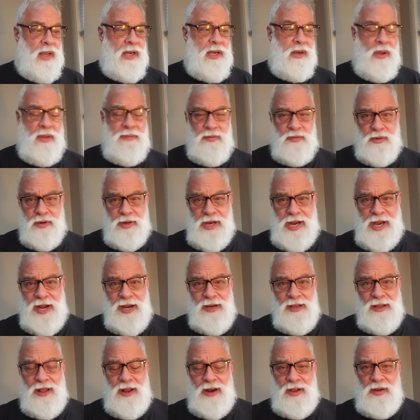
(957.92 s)
I know I've
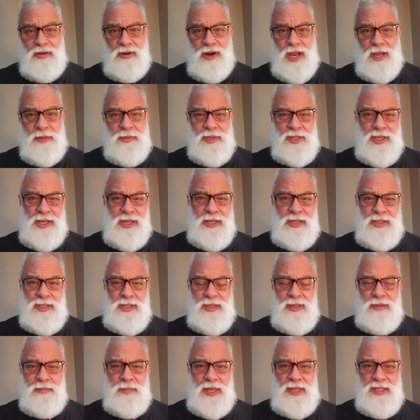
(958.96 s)
created a lot of crime
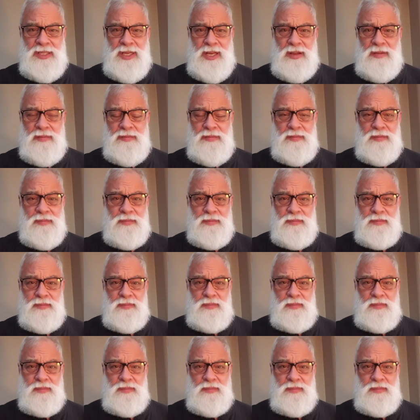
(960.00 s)
scenes myself.